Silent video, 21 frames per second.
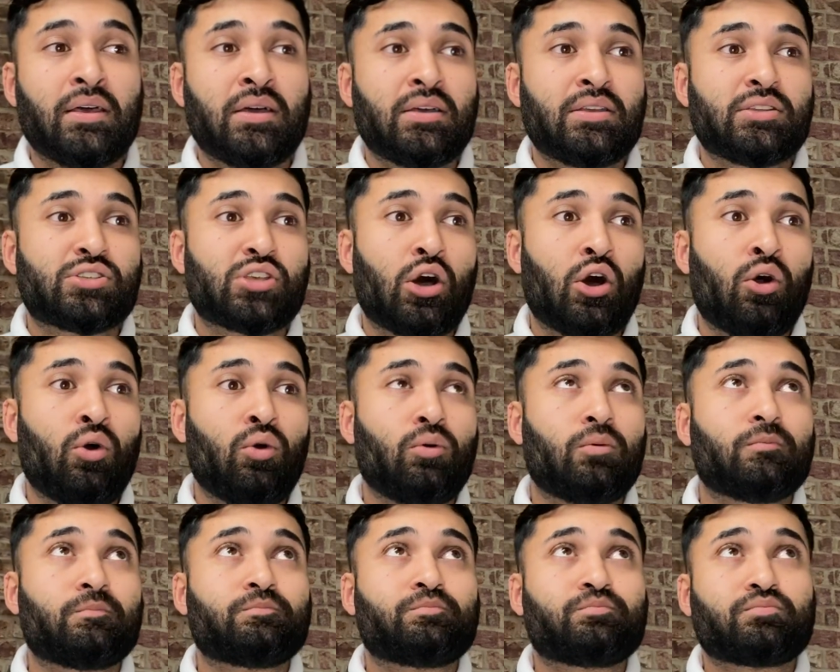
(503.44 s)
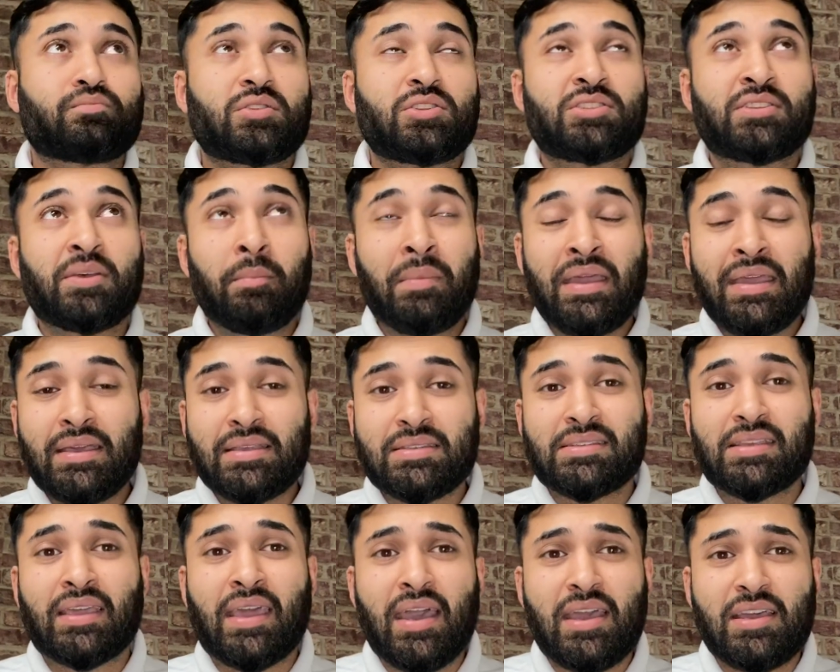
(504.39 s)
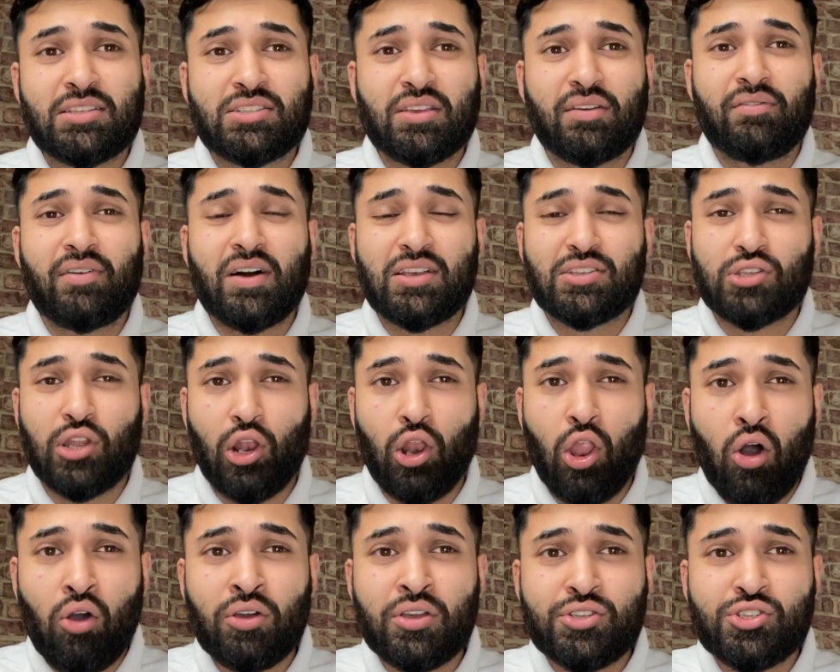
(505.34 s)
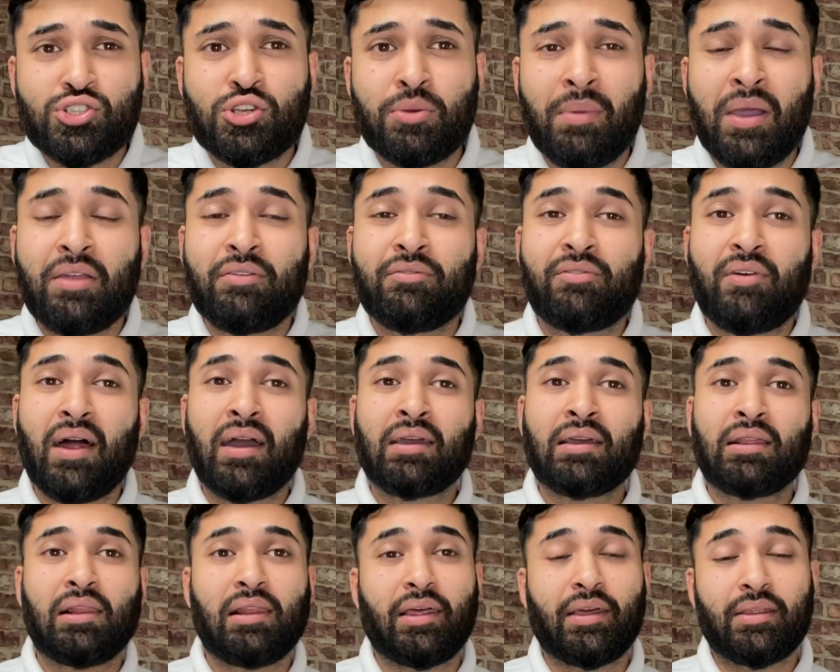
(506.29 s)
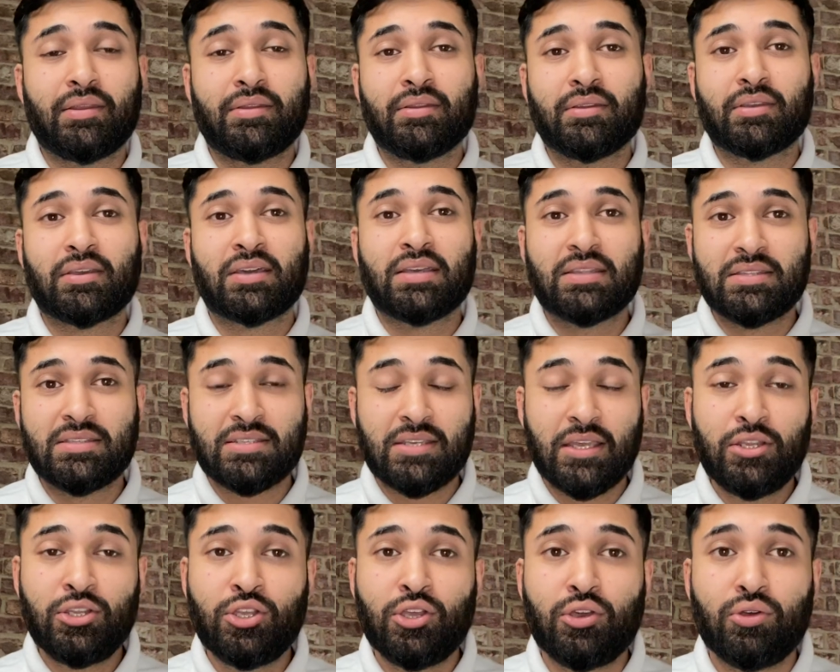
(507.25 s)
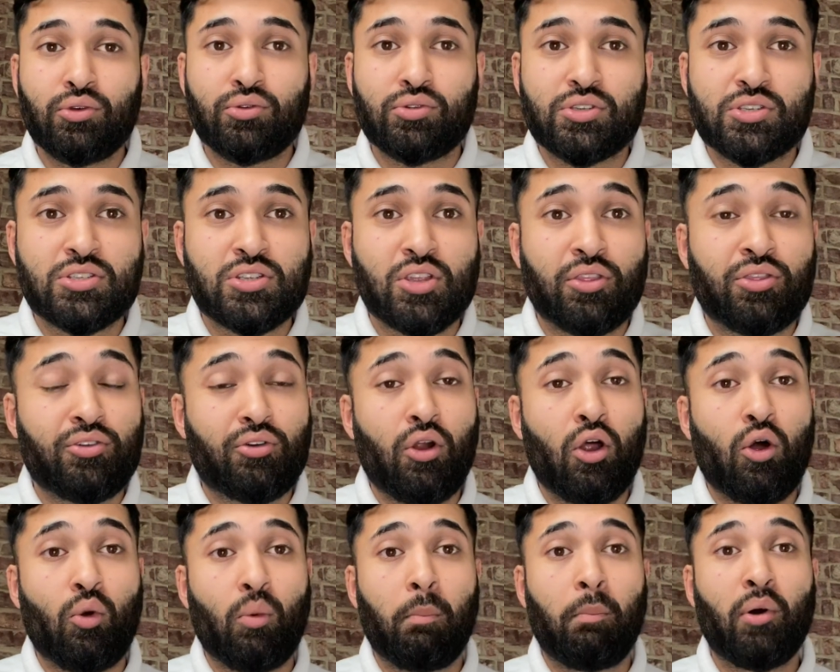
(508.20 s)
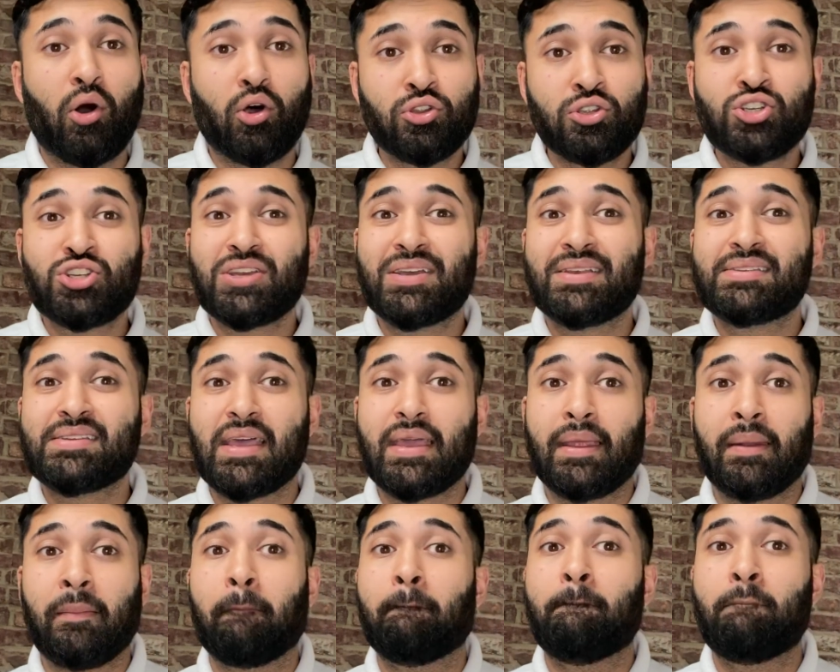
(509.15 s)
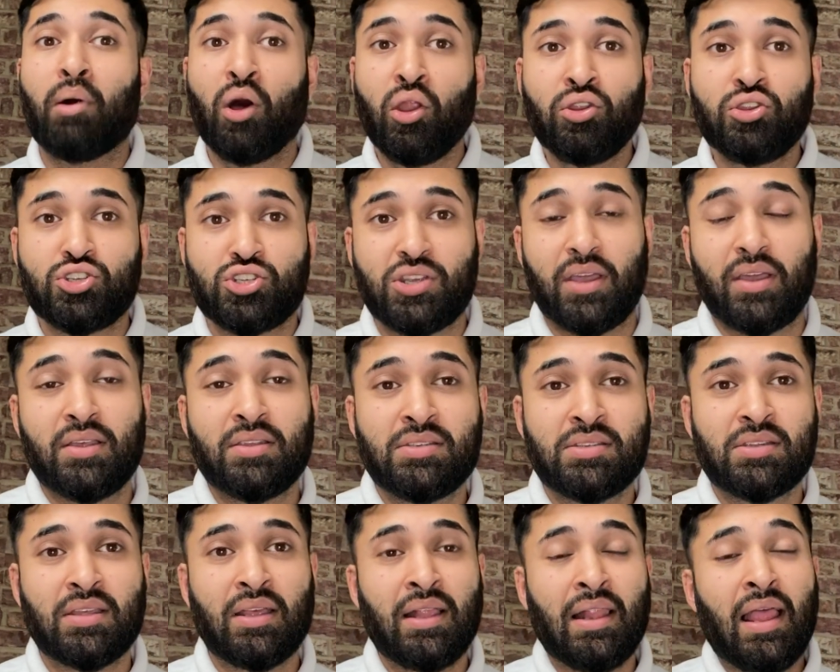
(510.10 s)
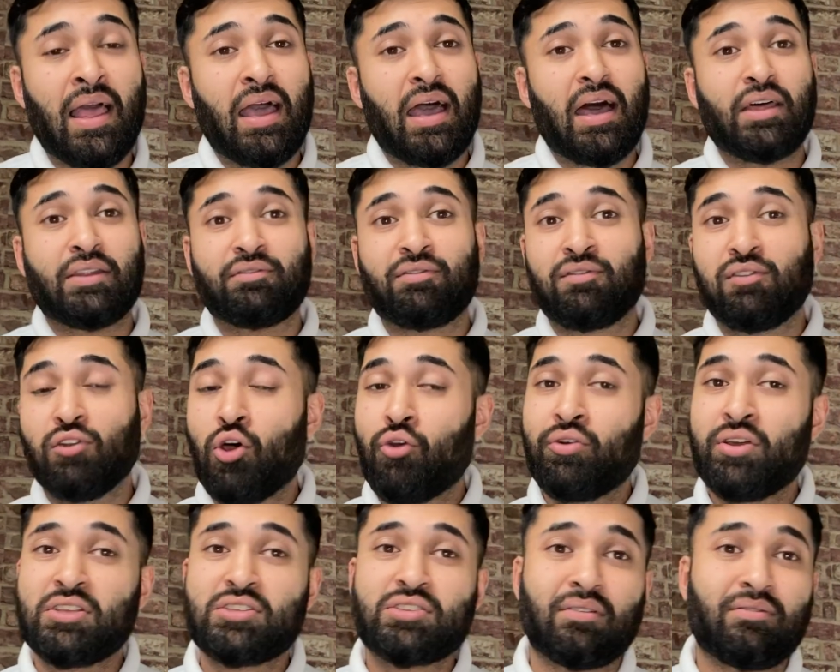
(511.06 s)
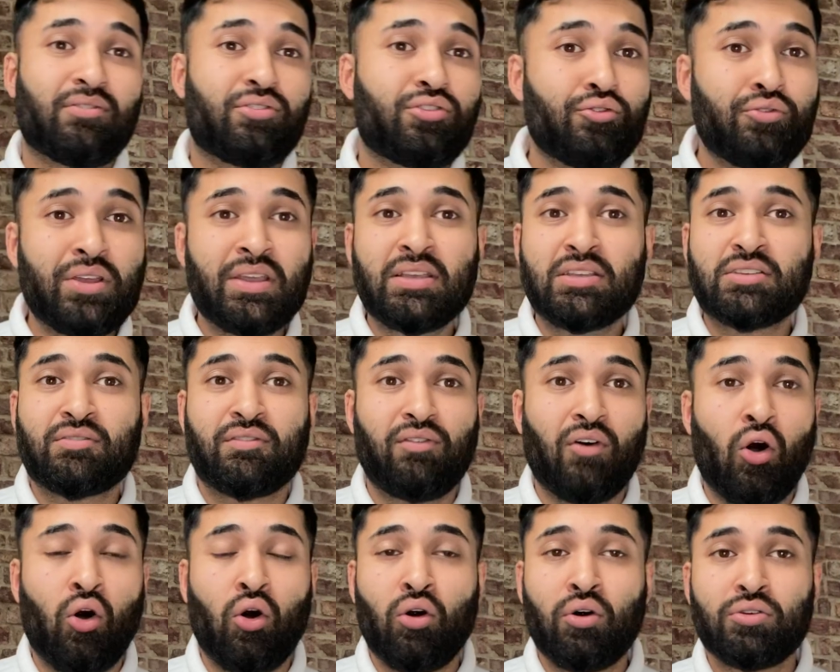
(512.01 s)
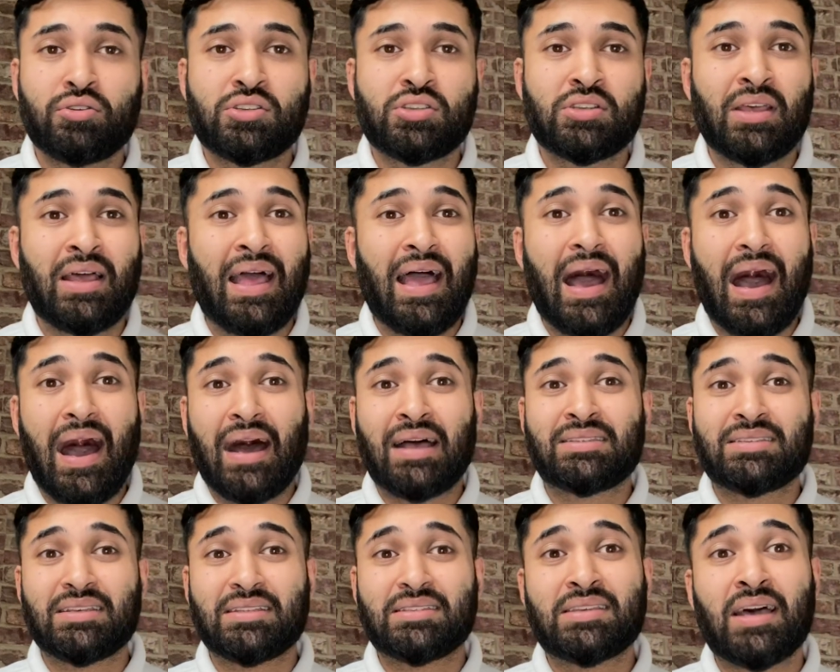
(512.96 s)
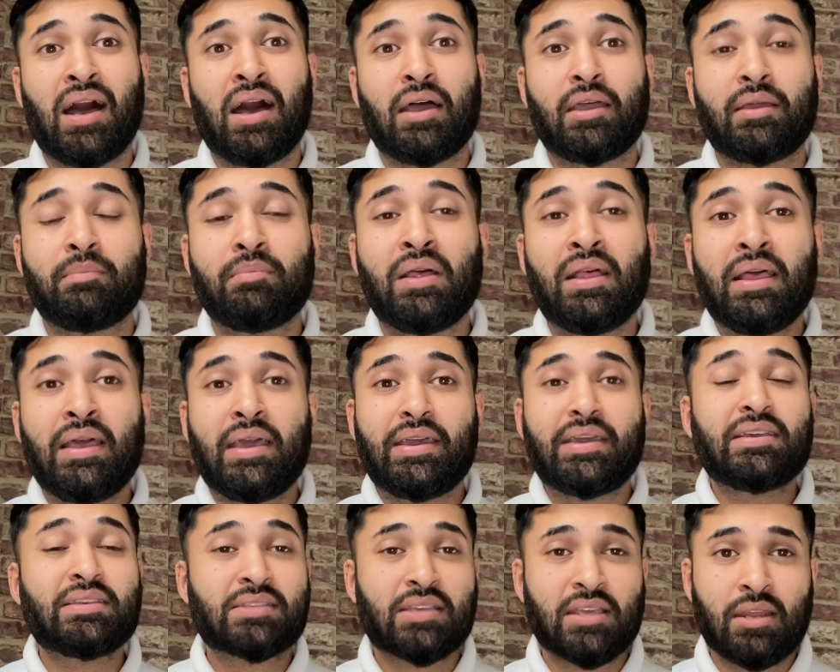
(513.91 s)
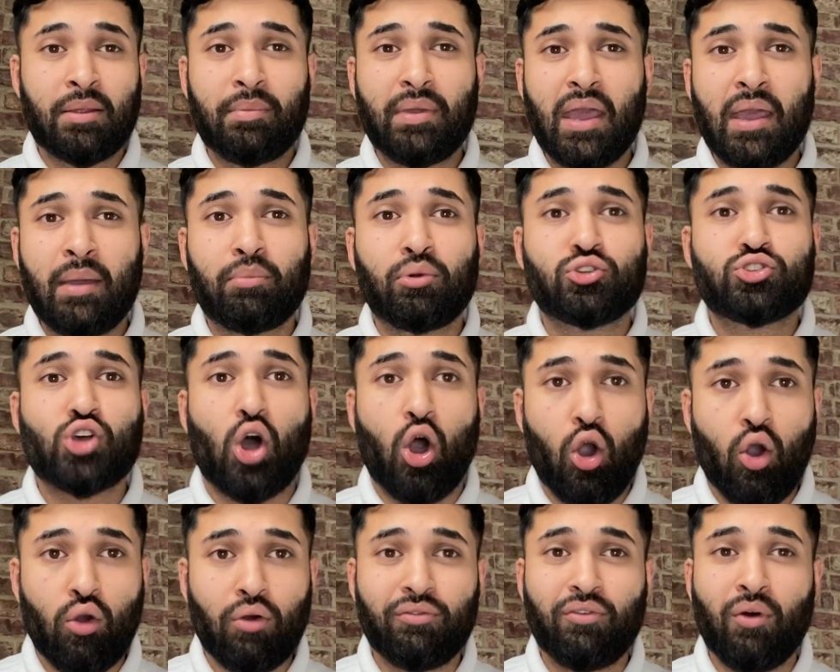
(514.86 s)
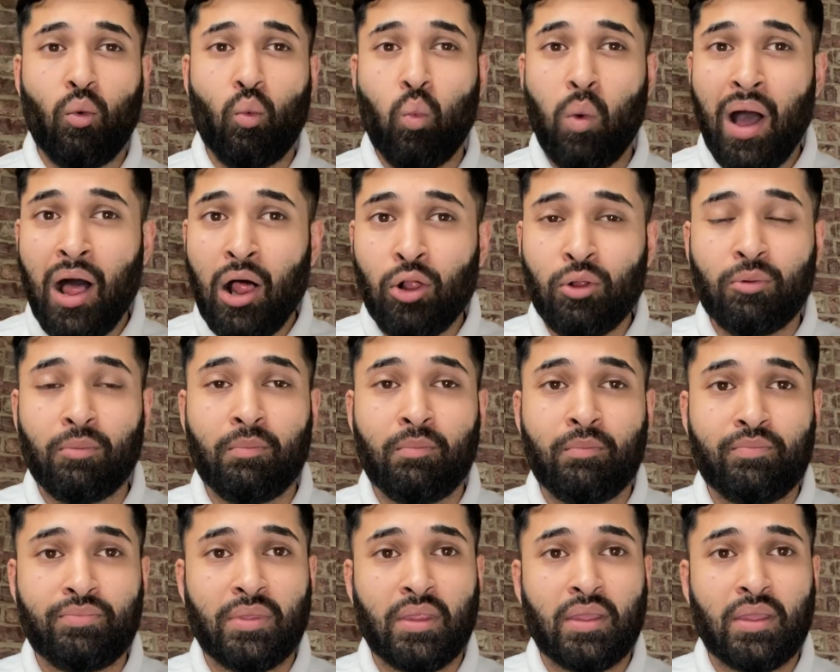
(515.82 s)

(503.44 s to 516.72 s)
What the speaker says: So, to me, it's a case of as long as Jermaine Franklin continues to throw punches in bunches and flurries of 3s, 4s at a time, he's going to be able to overwhelm